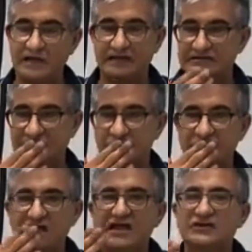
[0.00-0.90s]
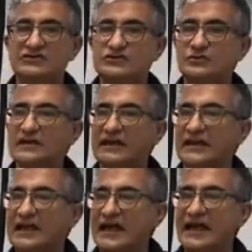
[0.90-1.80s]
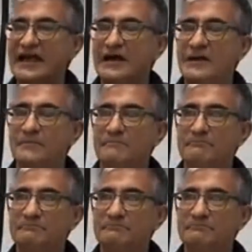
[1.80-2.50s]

So doing our